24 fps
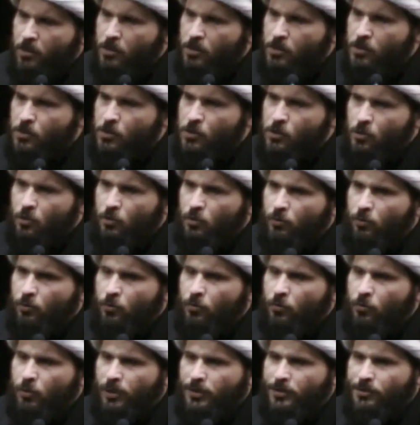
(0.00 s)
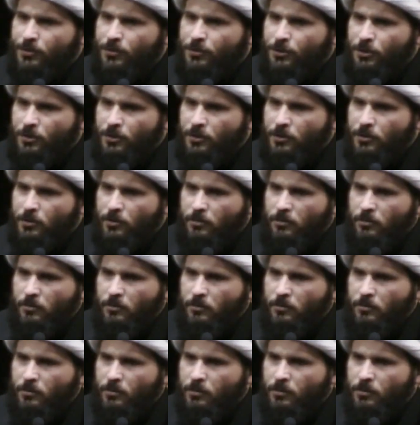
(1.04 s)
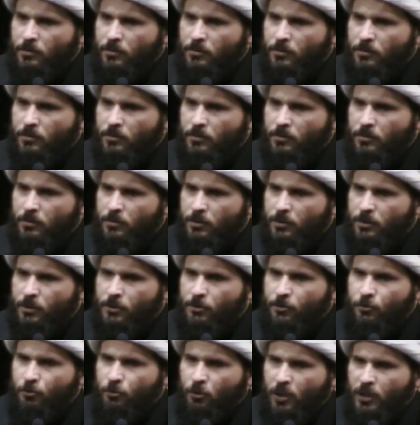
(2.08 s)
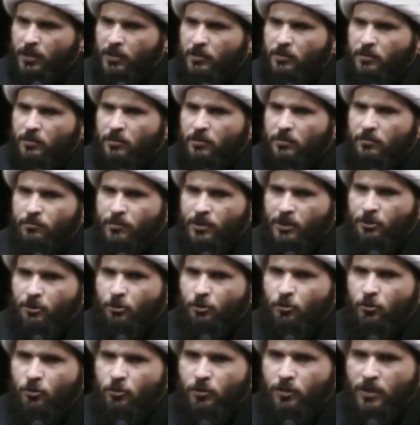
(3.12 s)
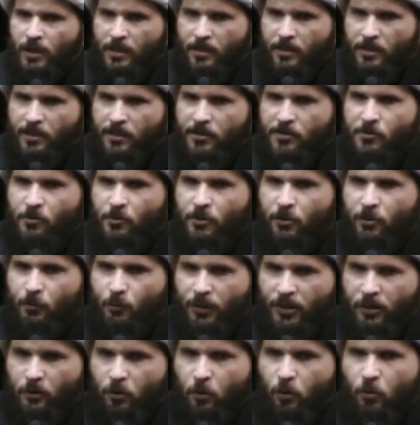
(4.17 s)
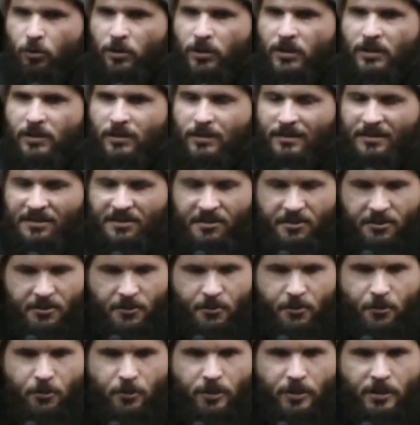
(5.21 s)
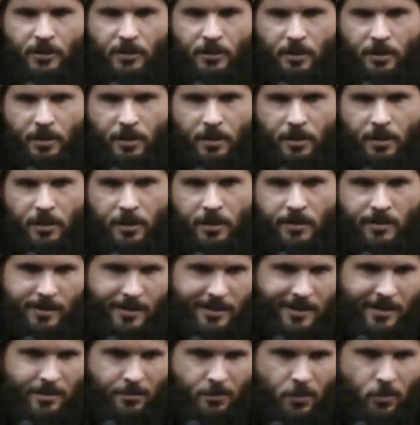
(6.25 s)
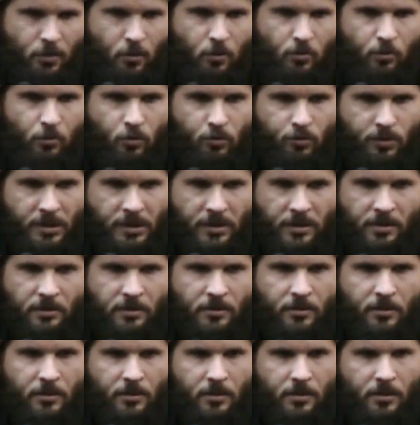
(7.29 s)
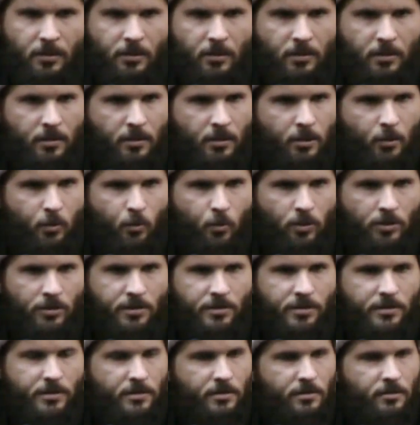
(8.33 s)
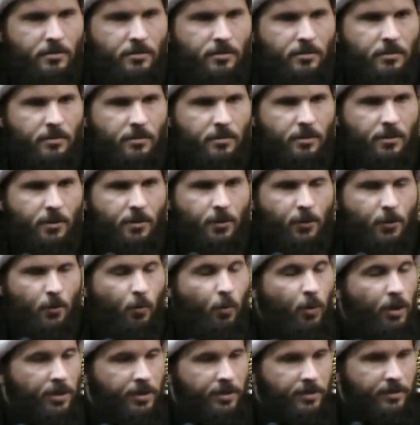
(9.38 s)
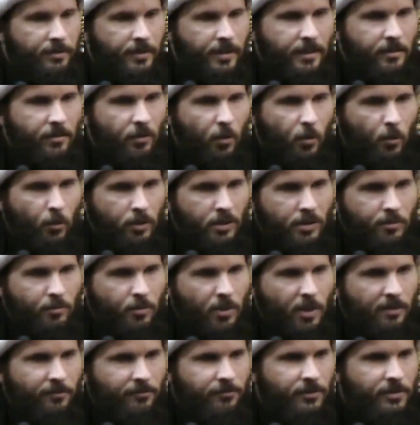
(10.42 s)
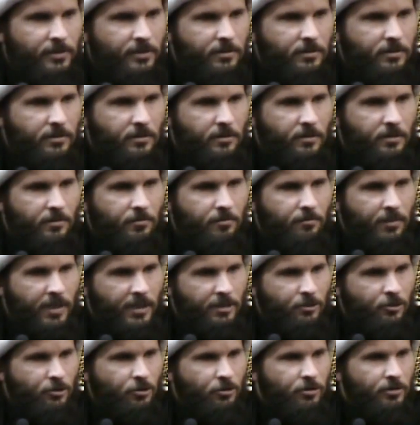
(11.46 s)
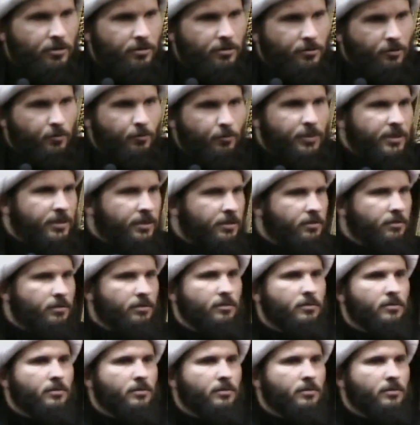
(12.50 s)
So what? She is trying to make sure that it is recorded in history that Amir al-Mu'mineen was the one that the Holy Prophet mentioned to be